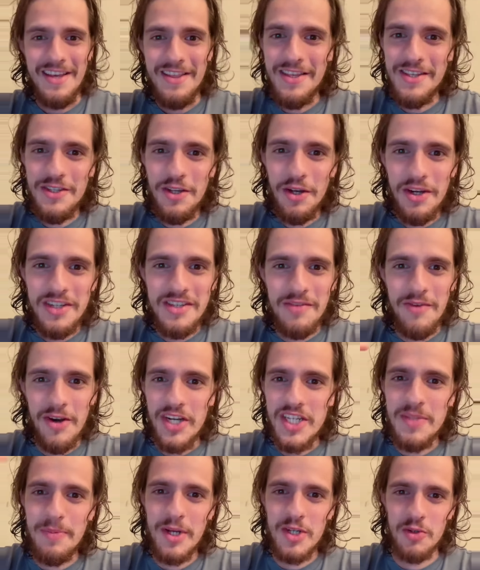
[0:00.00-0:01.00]
This song has a
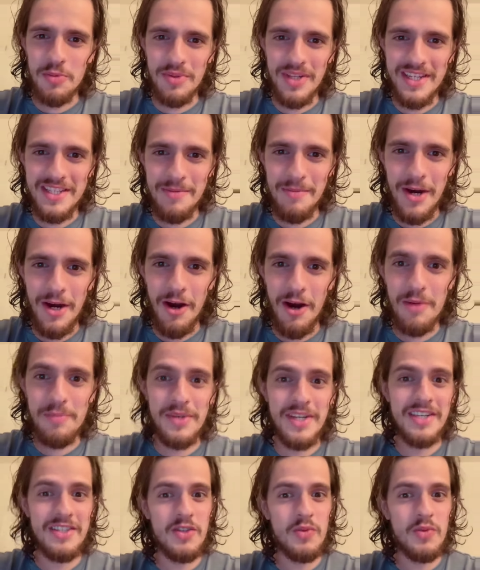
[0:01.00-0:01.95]
very special place in my heart because